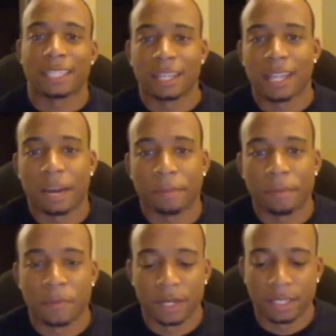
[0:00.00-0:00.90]
I think a lot of
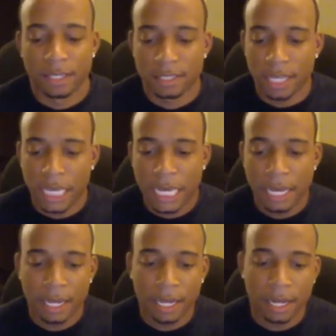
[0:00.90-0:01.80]
people wanted to see.
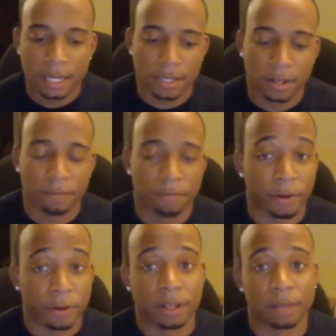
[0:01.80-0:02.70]
It's only
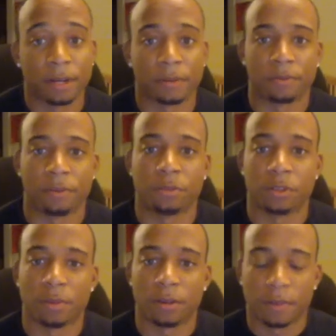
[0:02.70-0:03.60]
very limited reviews
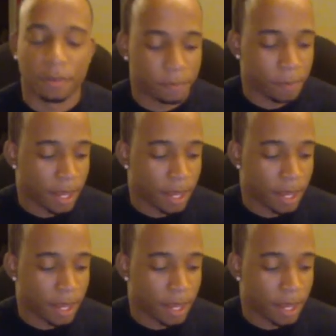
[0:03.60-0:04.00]
on both of them.